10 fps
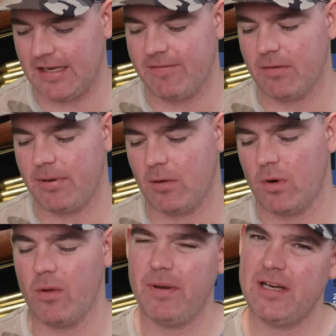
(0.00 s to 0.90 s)
Even, pen
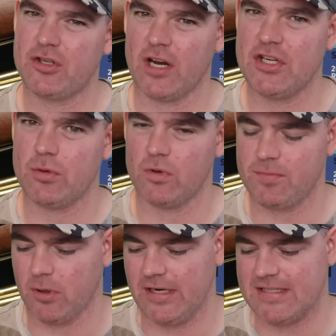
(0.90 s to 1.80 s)
well, penetration was
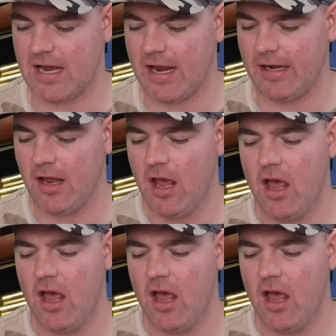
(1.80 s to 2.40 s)
pretty tight,